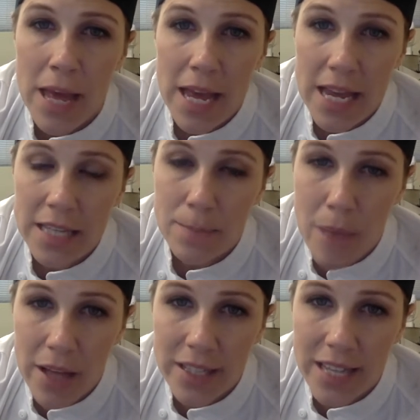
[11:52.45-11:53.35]
is
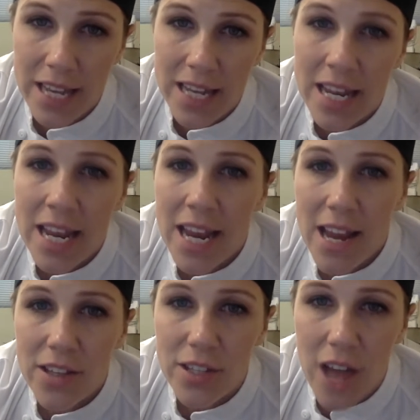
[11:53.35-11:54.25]
melted,
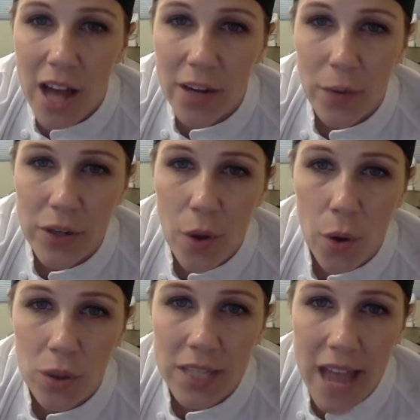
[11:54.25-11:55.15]
it's not going to
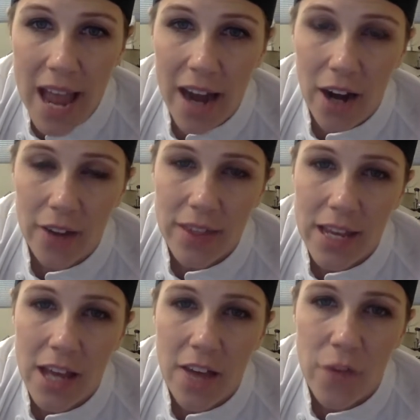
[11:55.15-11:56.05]
hold air.
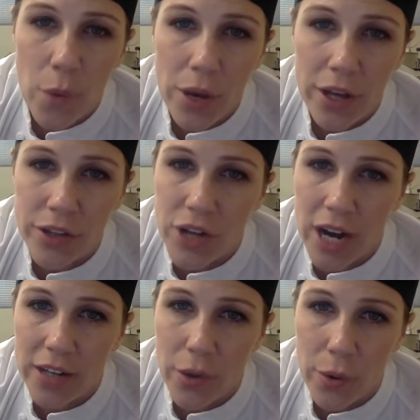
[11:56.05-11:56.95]
Think of oil
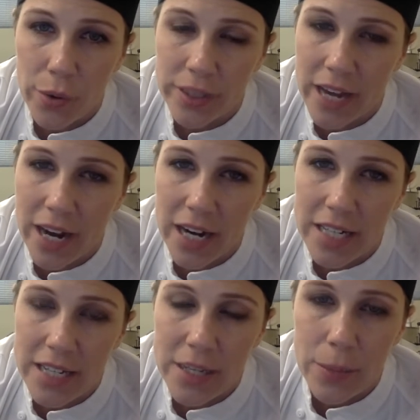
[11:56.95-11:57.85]
trying to hold air. It
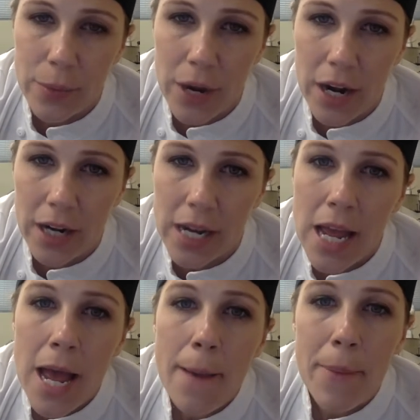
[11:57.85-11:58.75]
doesn't work.
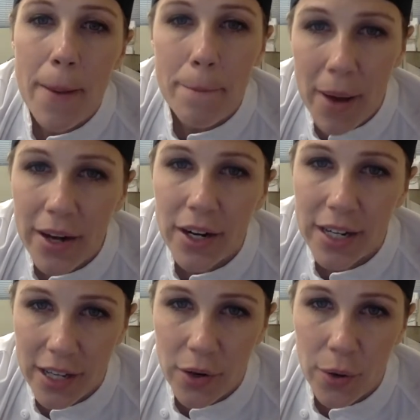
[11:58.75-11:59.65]
But butter
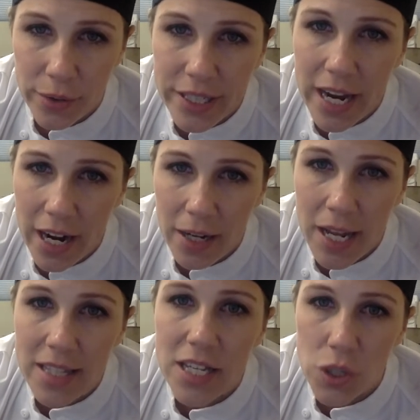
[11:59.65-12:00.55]
can hold air
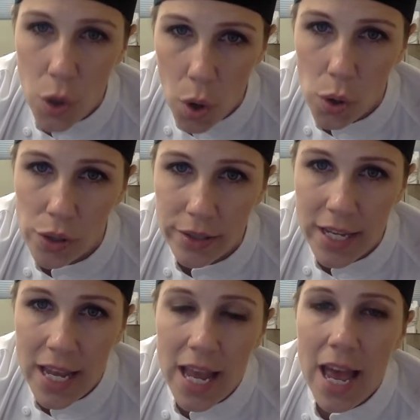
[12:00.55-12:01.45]
because it's
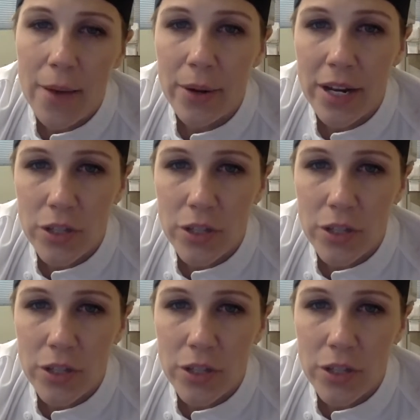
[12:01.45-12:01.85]
cold. And when it's